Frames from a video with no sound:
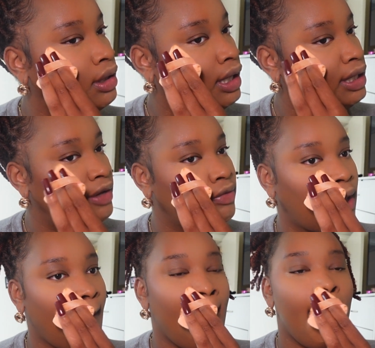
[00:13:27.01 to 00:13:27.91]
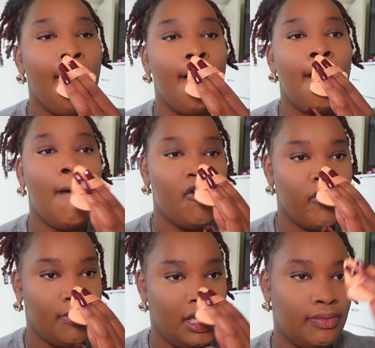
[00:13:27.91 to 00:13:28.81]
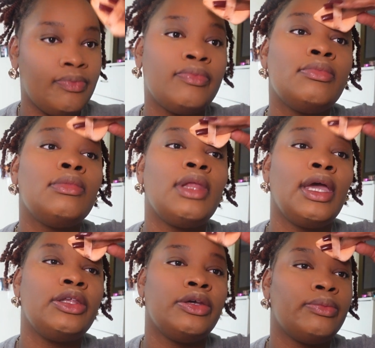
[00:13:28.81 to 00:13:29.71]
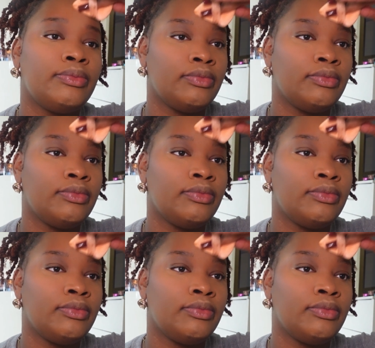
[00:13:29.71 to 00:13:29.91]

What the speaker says: I love that for me and you.